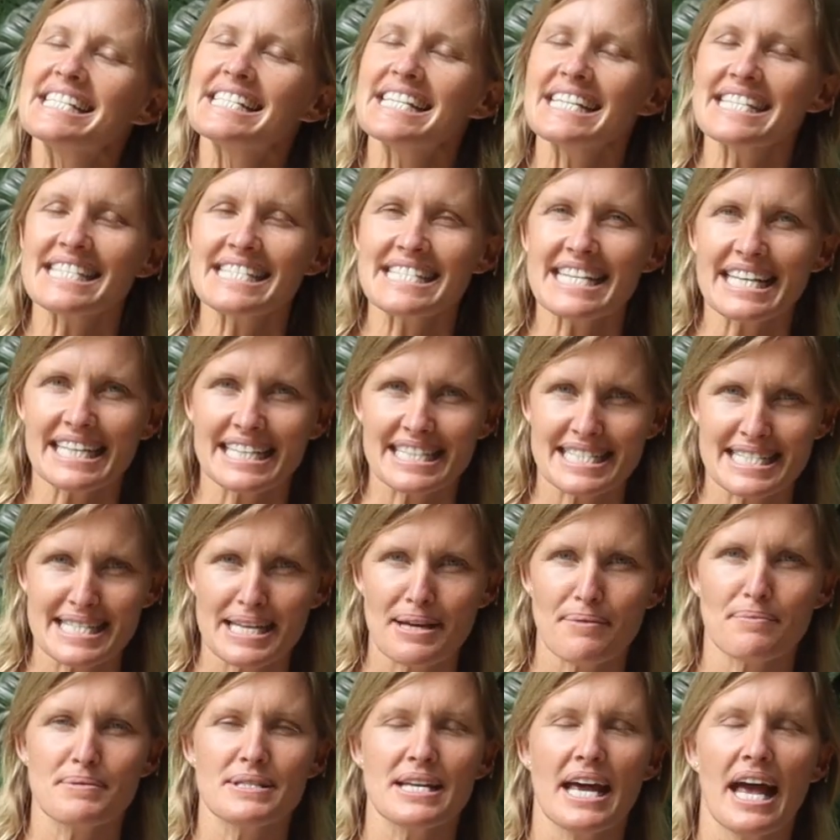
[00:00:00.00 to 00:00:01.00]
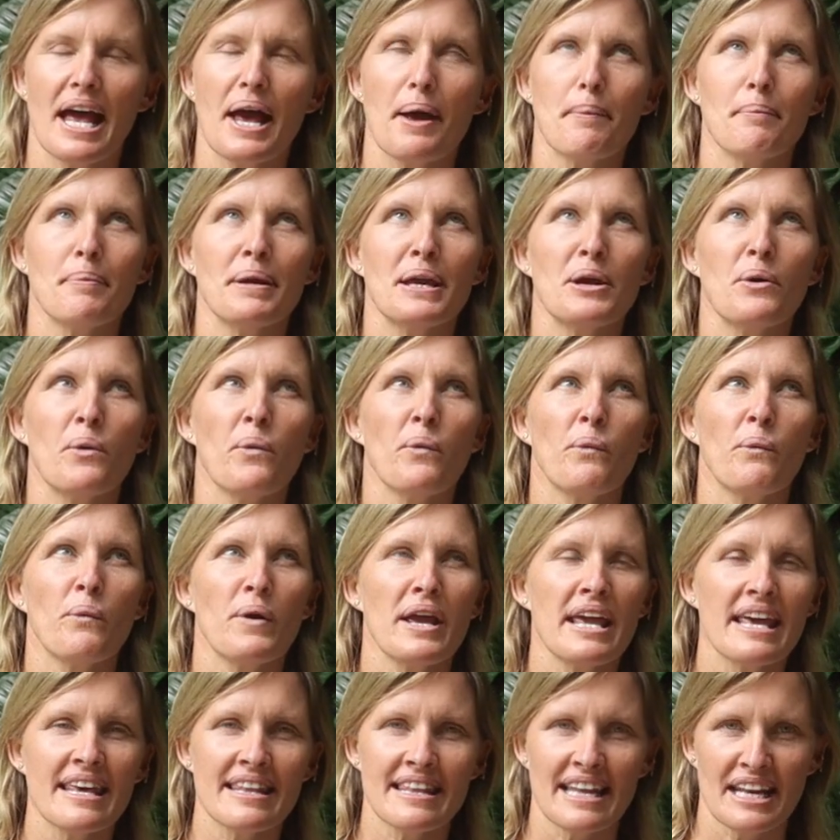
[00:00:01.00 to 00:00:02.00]
just accept it, be
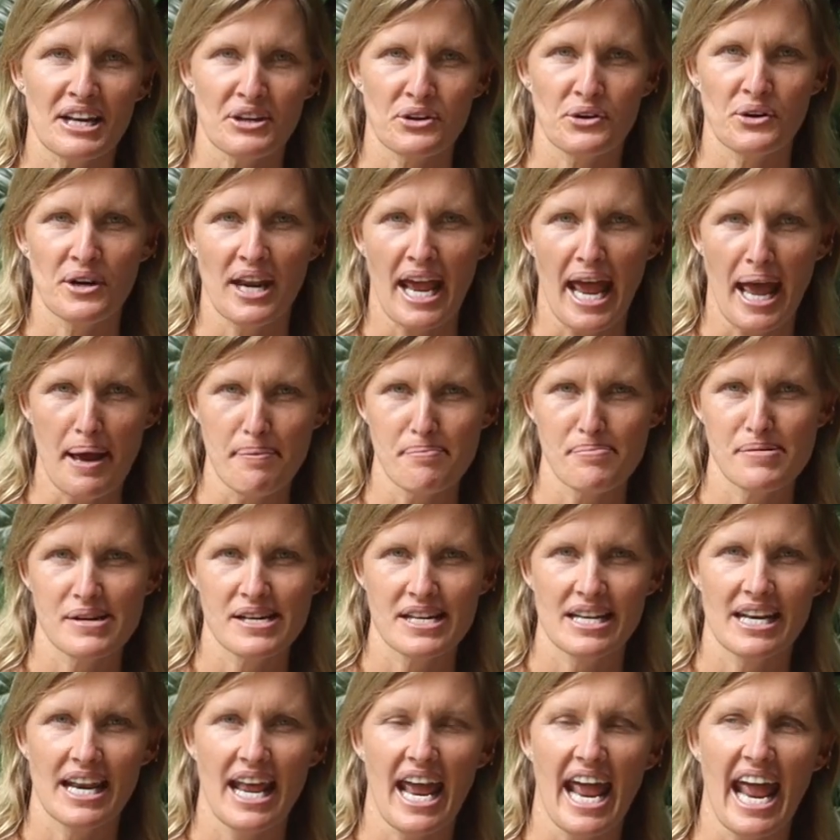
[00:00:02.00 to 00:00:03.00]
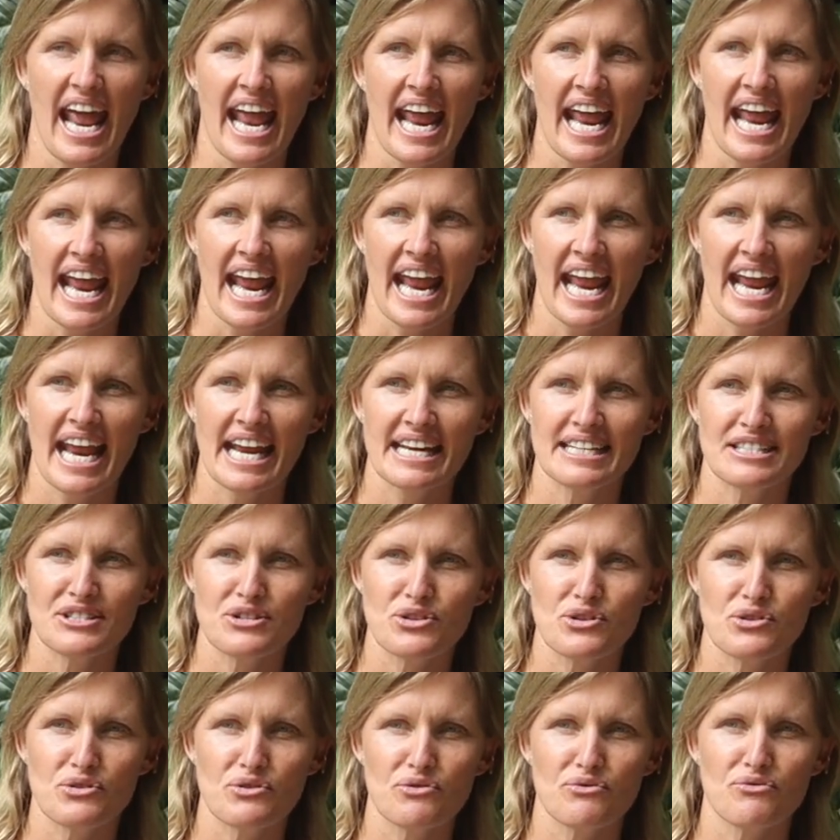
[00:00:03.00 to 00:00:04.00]
aware that it could happen, and
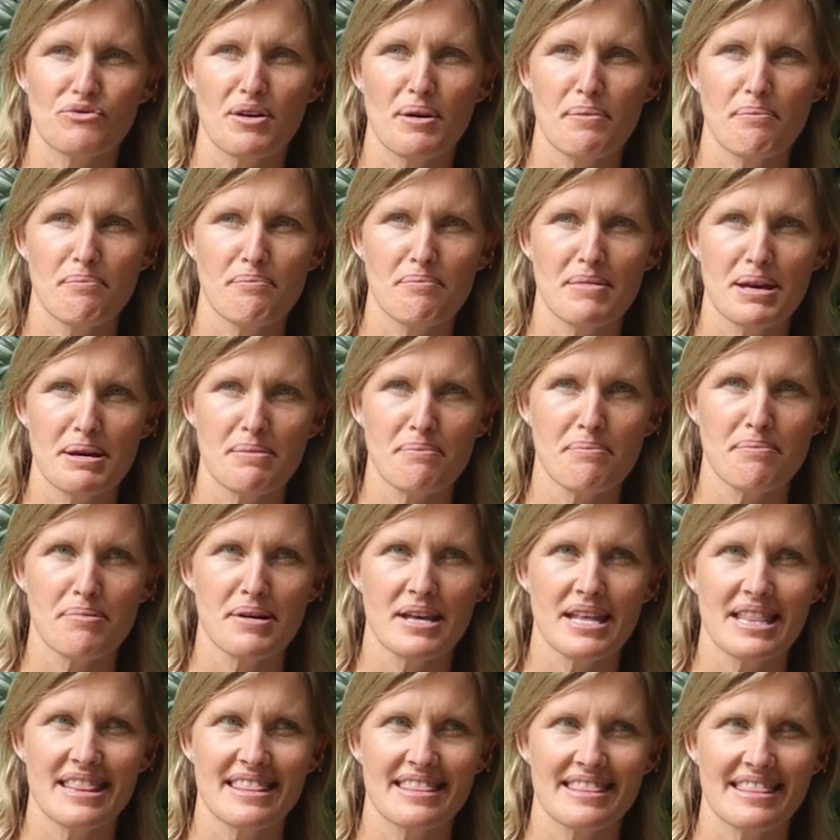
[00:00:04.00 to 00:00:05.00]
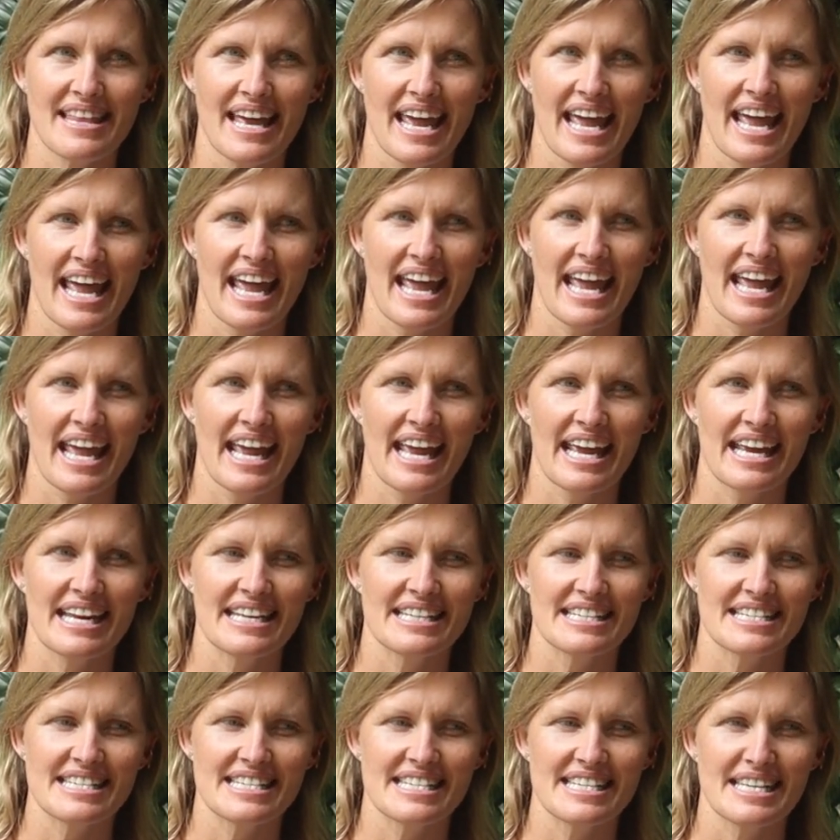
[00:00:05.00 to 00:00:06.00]
remember
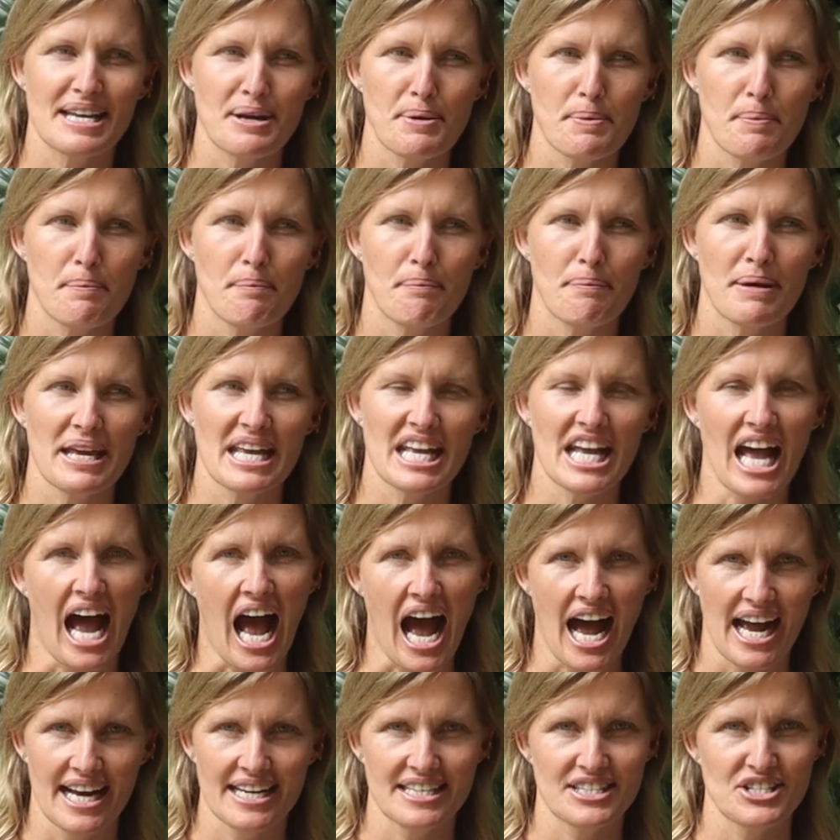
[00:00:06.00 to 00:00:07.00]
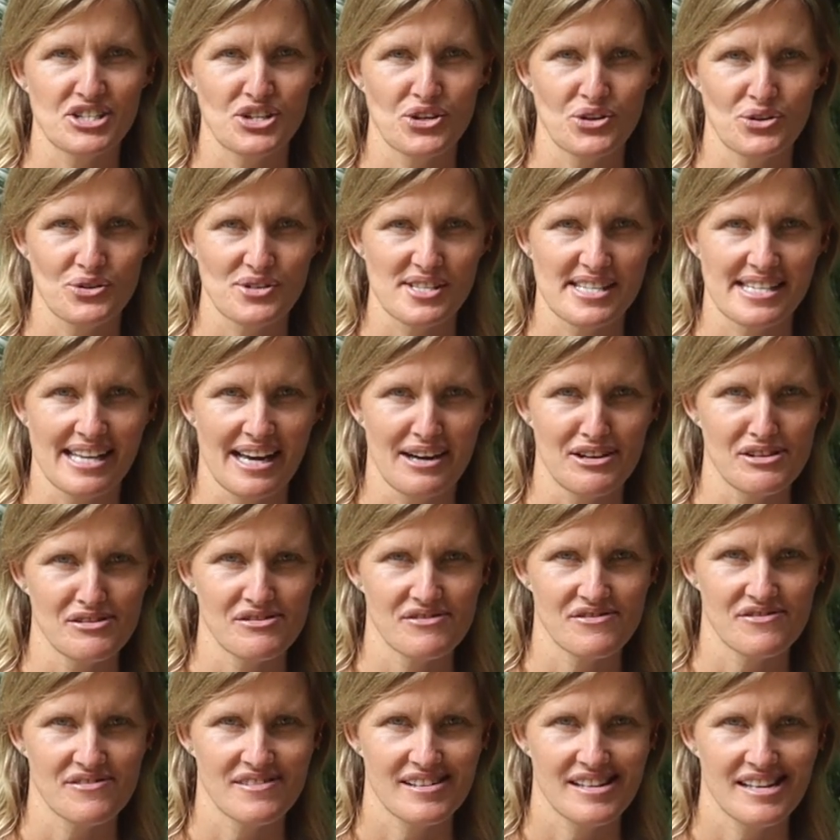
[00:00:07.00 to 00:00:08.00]
that be kind to yourself,
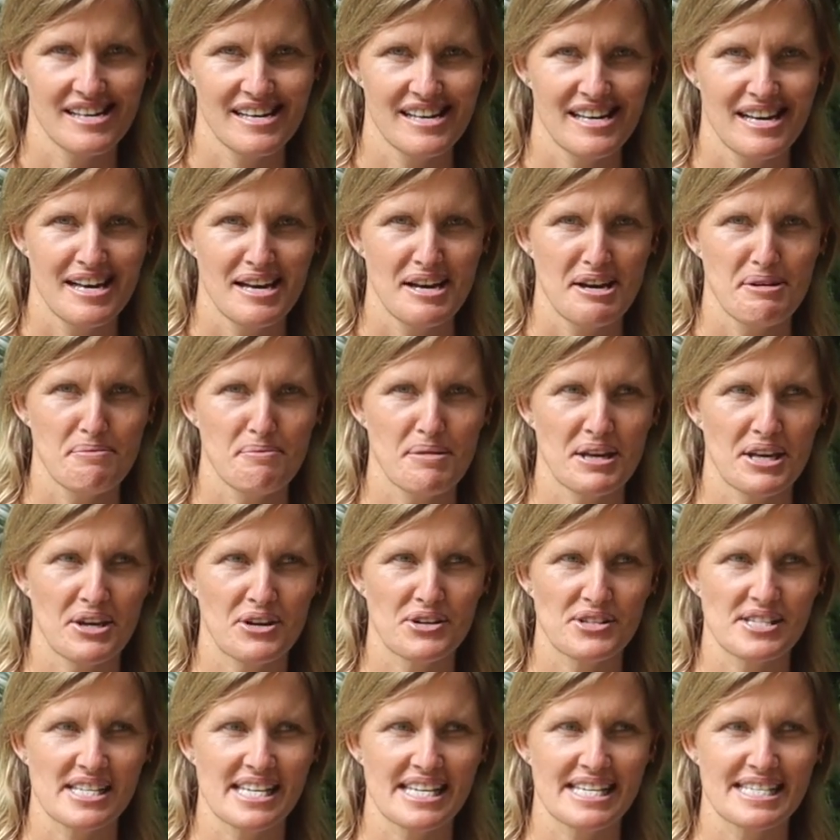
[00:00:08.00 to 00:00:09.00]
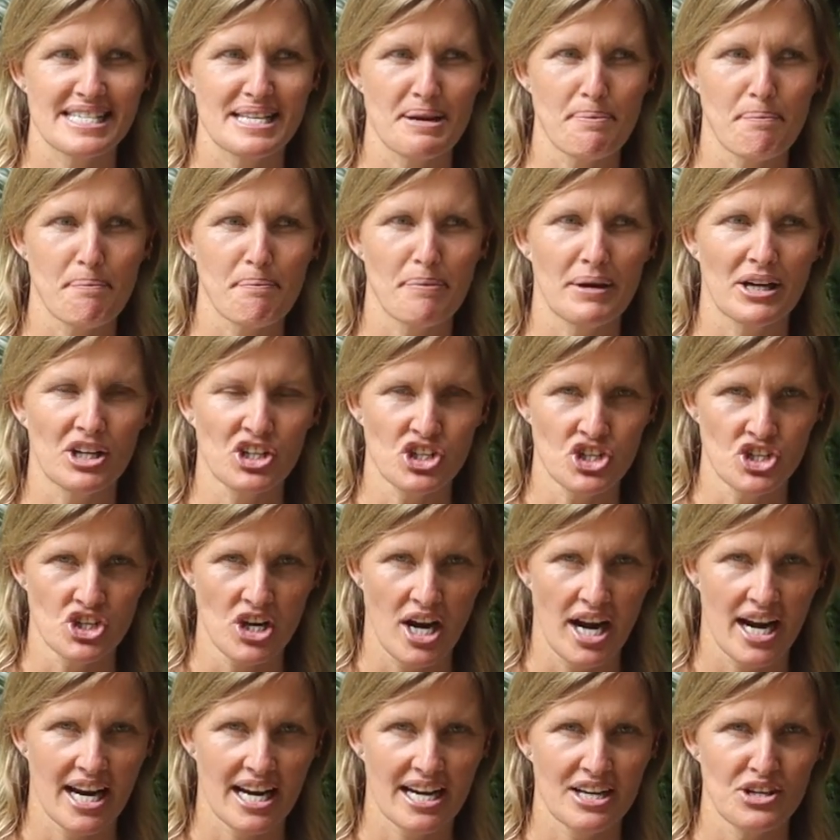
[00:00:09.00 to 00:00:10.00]
because it's a big
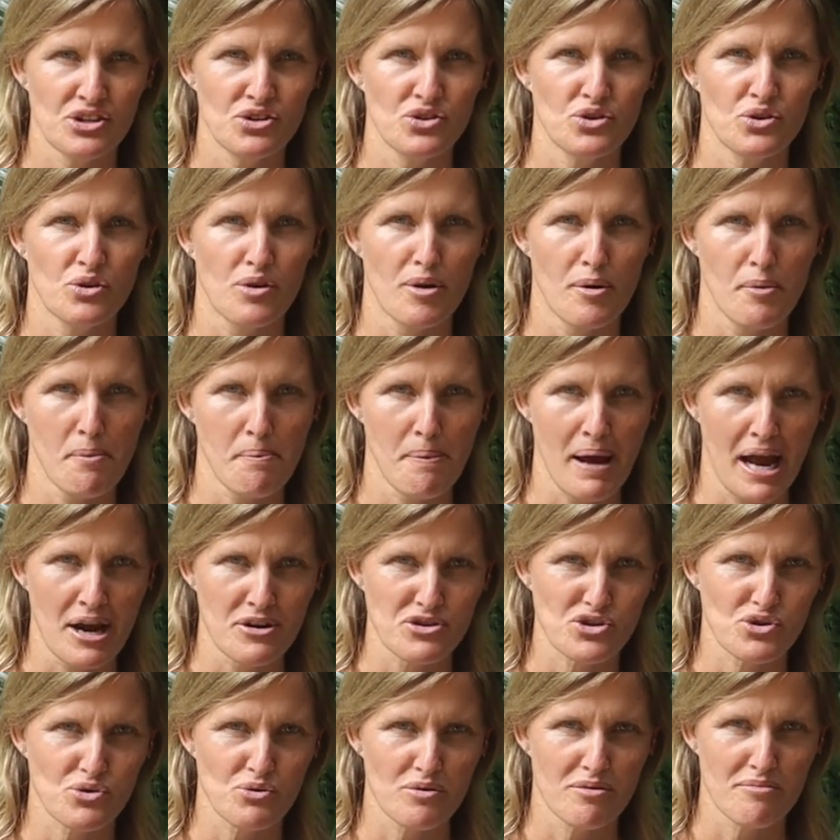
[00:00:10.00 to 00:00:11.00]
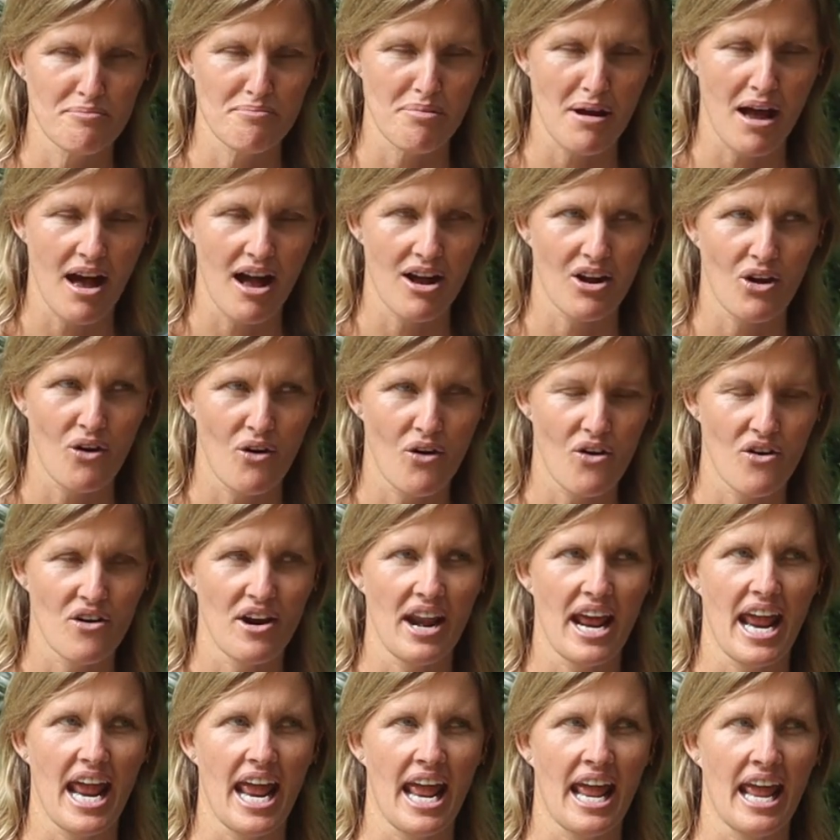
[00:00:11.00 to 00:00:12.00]
change you're about to embark
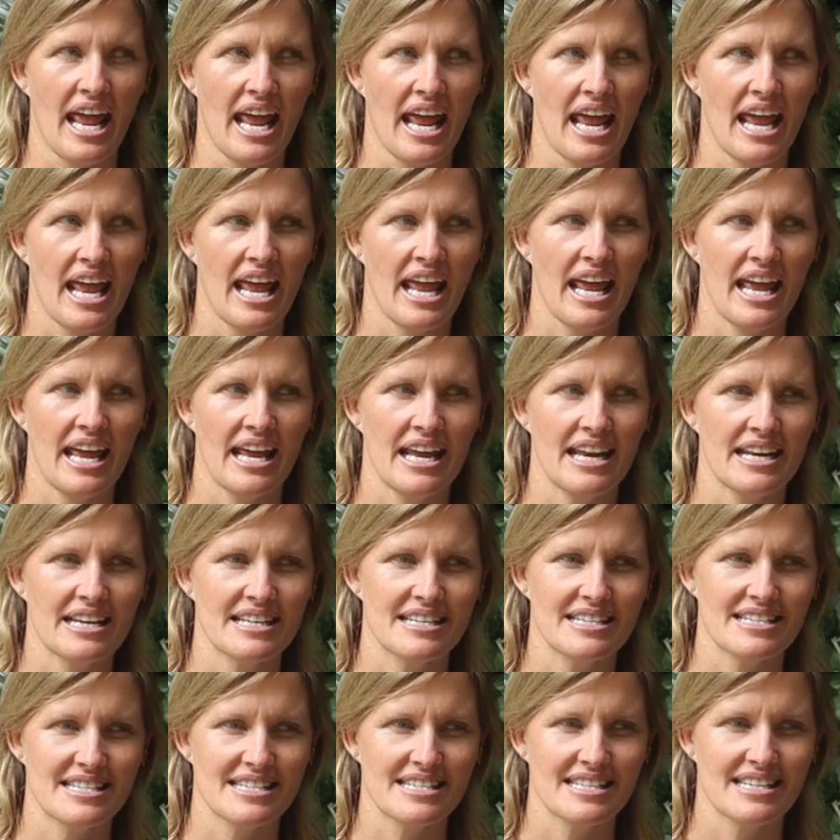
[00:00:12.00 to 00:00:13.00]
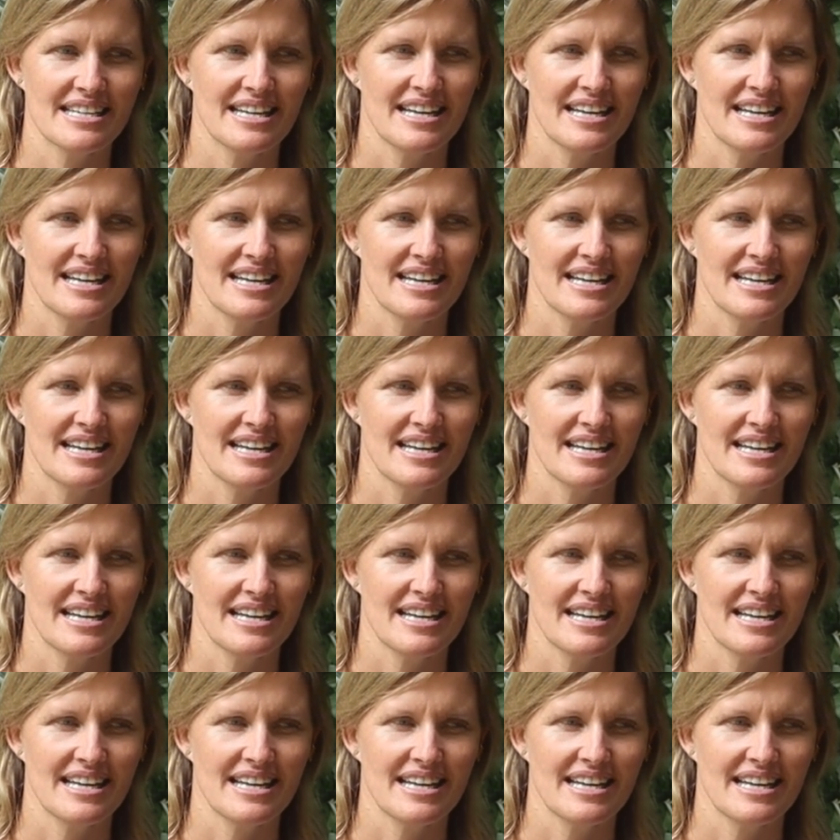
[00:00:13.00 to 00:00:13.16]
on, and